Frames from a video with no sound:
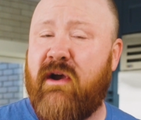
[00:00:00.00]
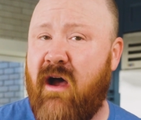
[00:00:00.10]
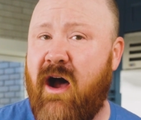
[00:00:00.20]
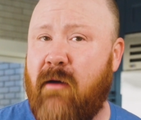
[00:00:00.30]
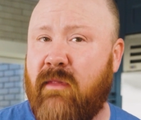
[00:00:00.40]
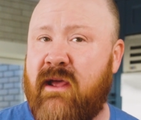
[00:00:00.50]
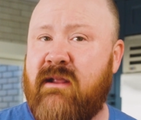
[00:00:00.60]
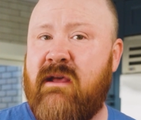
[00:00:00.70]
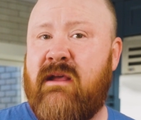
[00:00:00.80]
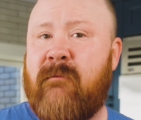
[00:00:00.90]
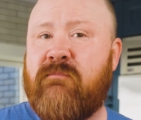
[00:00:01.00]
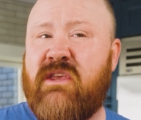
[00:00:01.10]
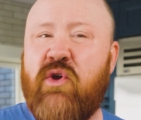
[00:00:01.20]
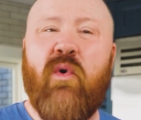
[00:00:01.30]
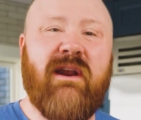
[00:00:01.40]
an omelet,
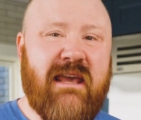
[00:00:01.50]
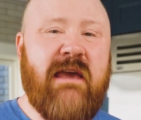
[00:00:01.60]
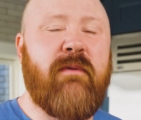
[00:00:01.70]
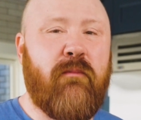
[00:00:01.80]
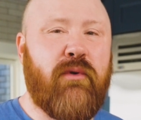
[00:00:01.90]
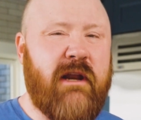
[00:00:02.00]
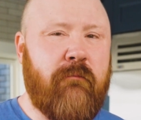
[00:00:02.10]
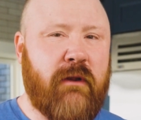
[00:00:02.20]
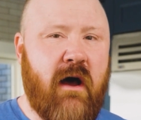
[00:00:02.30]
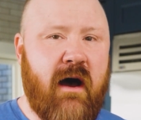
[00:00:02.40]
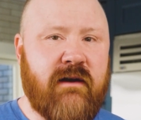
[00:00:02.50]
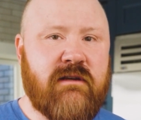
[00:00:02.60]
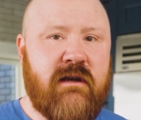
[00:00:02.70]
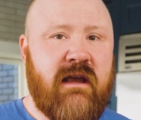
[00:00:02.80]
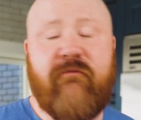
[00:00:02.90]
you want to keep them pretty blonde.
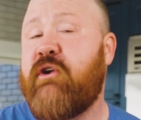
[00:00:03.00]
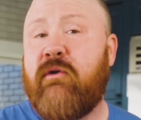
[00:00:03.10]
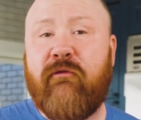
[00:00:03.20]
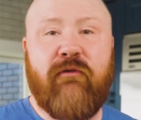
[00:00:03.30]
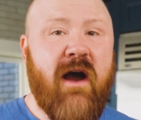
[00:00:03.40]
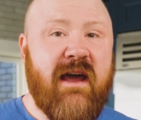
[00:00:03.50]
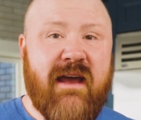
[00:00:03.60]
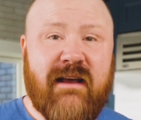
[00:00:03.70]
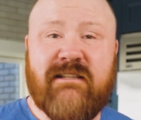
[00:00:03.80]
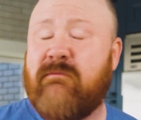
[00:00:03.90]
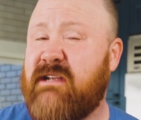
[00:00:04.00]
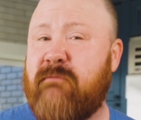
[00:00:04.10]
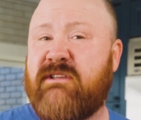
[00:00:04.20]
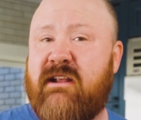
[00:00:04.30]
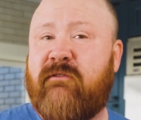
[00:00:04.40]
If you're doing a fried egg,
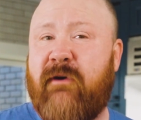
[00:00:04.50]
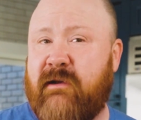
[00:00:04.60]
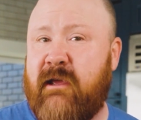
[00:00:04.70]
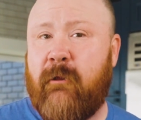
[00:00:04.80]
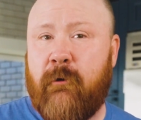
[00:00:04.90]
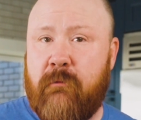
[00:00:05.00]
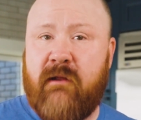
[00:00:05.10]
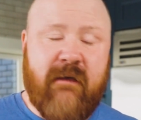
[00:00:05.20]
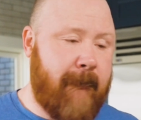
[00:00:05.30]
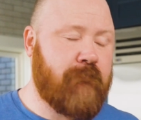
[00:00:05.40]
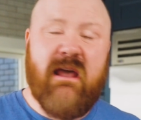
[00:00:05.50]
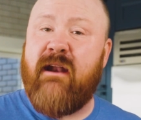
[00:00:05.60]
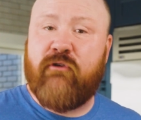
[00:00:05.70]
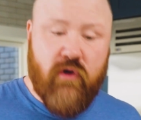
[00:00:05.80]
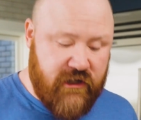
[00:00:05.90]
sometimes it is fun to get a little bit of that kind
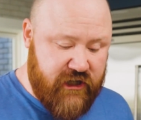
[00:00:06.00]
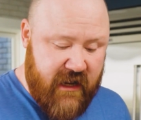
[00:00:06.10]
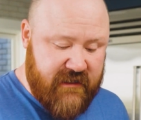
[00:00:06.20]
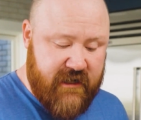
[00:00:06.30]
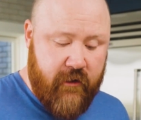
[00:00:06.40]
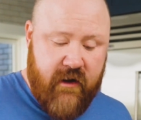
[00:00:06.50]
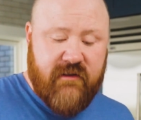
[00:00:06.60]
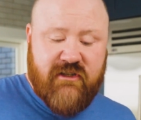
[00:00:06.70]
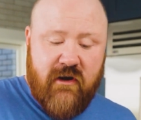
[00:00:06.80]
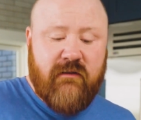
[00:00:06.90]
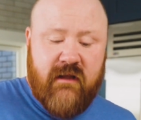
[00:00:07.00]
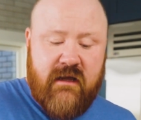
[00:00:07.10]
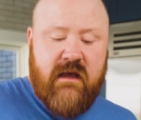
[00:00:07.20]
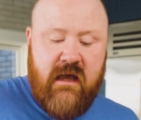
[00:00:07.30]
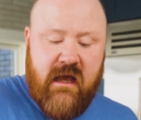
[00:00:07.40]
of crunchy exterior. And
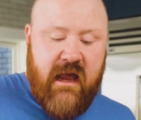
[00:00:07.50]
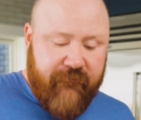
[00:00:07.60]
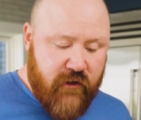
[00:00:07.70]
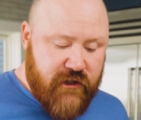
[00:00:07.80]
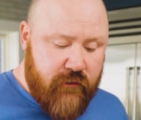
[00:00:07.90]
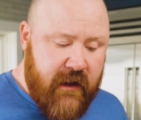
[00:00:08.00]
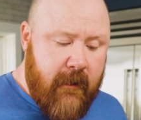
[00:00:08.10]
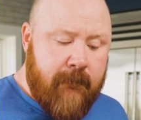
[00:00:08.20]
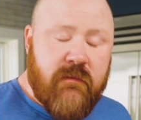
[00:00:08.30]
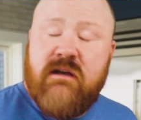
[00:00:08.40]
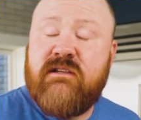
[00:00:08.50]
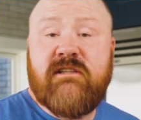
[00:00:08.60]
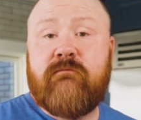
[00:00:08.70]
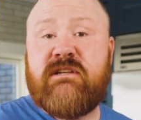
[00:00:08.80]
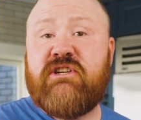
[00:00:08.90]
certainly, if you're doing
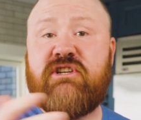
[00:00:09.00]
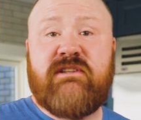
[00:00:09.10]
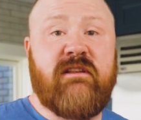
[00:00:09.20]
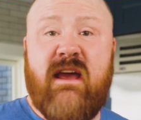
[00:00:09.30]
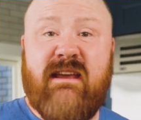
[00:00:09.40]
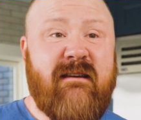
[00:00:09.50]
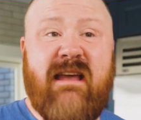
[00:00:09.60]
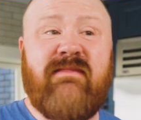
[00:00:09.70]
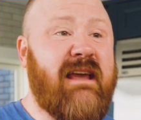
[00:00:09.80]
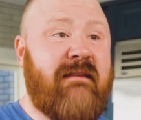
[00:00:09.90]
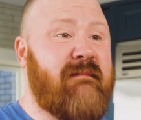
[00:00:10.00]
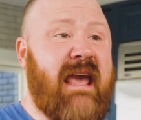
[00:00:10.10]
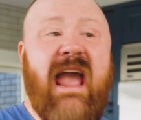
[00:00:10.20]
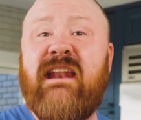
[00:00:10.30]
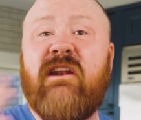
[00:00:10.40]
some dishes like in the
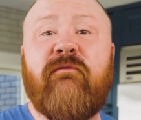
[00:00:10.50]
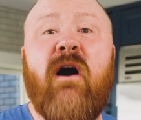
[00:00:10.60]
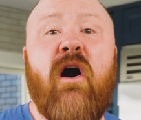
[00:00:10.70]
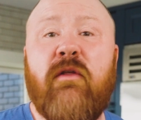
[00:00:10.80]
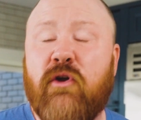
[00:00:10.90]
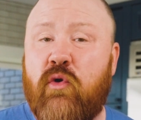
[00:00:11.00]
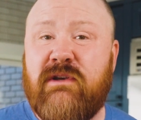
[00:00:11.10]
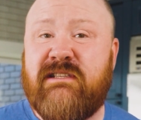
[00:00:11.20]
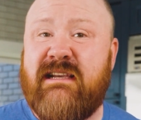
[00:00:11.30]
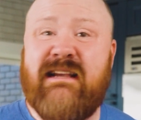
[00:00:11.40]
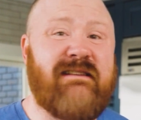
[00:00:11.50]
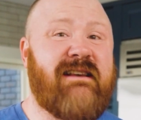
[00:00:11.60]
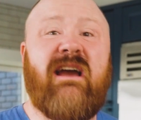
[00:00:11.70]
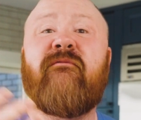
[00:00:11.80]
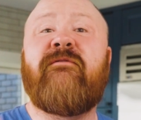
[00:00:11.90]
canon of other cuisines,
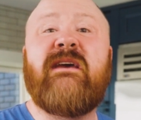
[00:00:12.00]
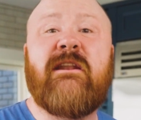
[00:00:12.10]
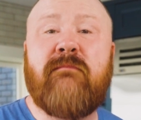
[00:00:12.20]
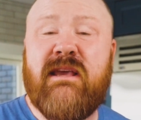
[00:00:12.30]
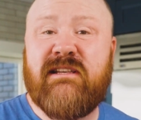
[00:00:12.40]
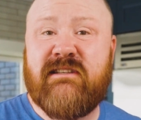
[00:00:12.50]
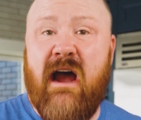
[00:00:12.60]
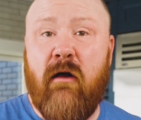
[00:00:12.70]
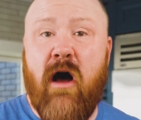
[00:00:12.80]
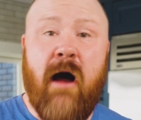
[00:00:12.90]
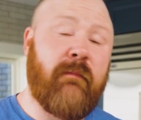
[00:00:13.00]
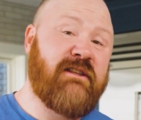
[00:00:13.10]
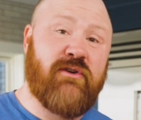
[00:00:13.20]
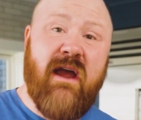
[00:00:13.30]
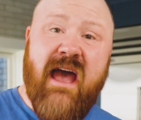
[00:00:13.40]
like Vietnamese-style
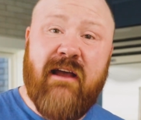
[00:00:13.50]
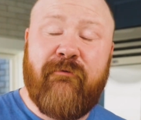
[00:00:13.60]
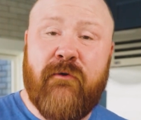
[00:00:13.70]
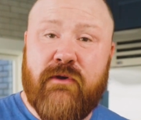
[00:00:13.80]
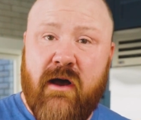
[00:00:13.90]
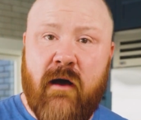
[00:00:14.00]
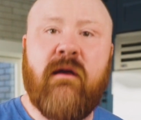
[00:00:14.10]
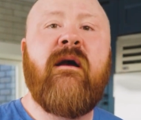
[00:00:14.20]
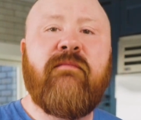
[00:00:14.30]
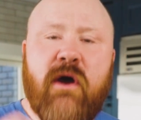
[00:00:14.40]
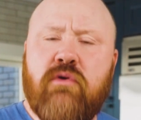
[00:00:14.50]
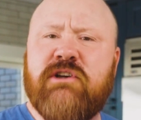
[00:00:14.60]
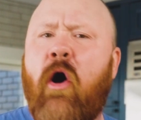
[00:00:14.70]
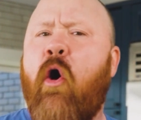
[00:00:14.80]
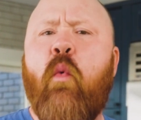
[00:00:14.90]
omelets or egg foo young, those
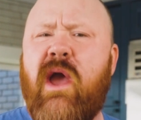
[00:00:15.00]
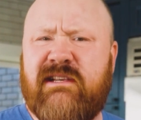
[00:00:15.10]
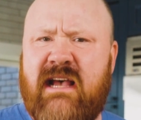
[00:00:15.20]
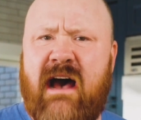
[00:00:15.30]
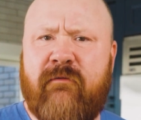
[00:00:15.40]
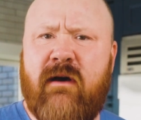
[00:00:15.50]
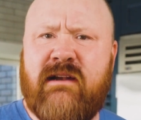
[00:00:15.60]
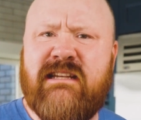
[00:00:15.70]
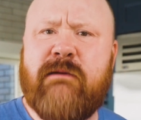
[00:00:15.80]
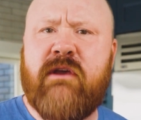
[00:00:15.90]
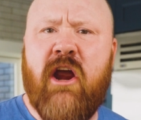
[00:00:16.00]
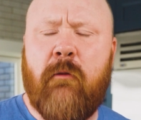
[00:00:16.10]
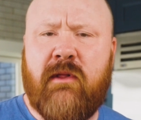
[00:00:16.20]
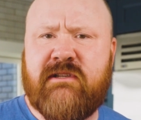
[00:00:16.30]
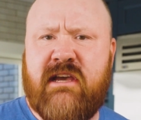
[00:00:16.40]
always have a deep
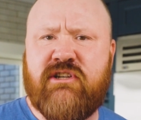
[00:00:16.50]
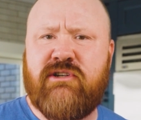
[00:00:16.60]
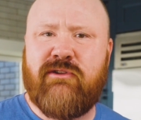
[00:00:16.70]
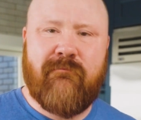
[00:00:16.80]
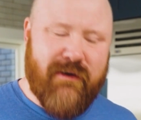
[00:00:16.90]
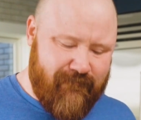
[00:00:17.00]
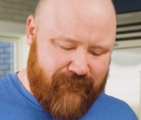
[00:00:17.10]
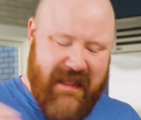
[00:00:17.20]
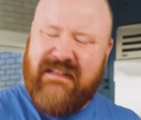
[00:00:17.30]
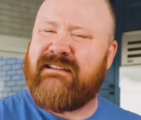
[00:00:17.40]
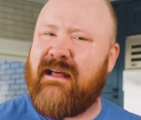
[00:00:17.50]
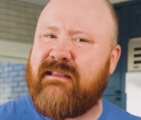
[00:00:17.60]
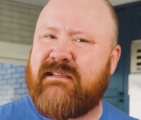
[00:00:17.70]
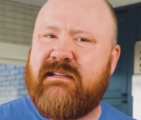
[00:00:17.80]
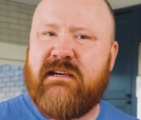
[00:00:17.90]
caramelization to them, but that's not
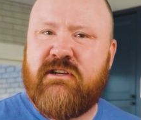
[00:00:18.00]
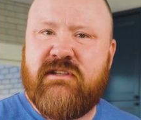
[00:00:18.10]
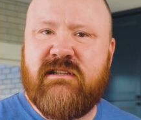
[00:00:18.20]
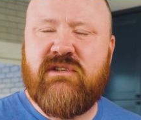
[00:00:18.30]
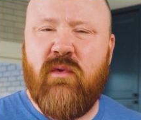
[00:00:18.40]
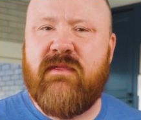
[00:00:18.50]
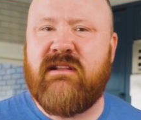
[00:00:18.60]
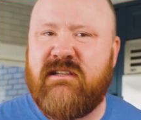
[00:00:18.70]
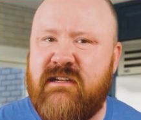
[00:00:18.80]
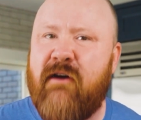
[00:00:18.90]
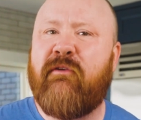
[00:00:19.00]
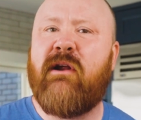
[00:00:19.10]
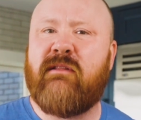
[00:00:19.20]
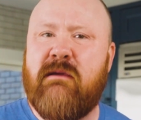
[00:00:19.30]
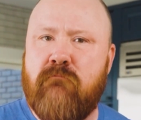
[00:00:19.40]
this dish. This is one that's
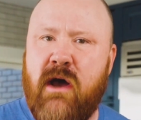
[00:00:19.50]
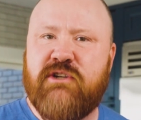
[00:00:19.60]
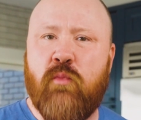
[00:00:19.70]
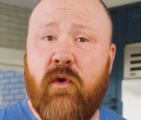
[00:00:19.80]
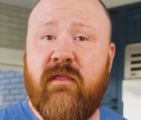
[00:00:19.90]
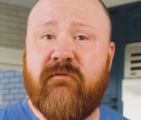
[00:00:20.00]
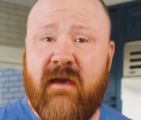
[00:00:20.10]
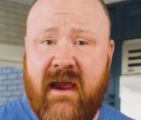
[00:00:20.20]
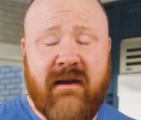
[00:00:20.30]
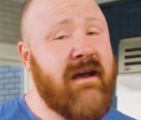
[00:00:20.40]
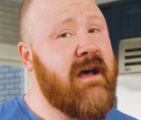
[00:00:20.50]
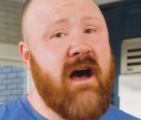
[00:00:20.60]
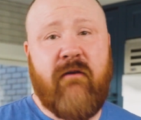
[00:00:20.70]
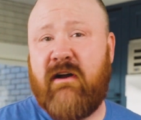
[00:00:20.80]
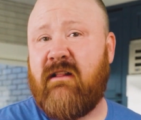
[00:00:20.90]
definitely much more in the vein
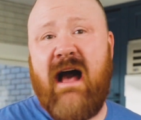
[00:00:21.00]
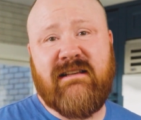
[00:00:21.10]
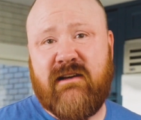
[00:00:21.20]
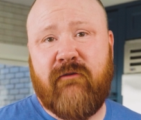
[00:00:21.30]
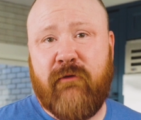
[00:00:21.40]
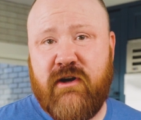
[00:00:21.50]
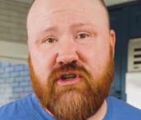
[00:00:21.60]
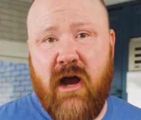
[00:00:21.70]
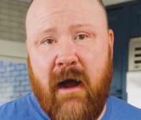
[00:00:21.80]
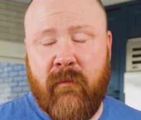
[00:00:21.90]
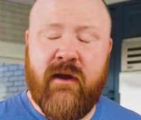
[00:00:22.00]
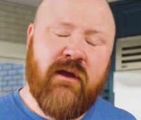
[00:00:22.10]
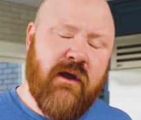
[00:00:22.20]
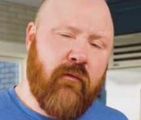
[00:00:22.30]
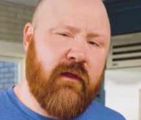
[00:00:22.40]
of a classic French omelet
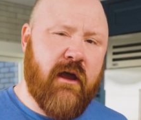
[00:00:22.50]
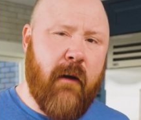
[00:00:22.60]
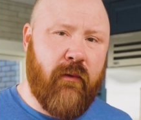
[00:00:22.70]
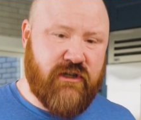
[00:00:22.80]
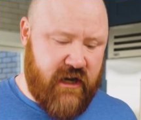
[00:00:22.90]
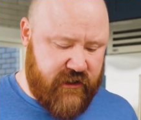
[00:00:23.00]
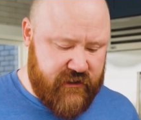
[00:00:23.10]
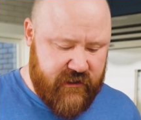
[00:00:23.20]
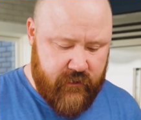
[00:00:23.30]
with a couple of changes to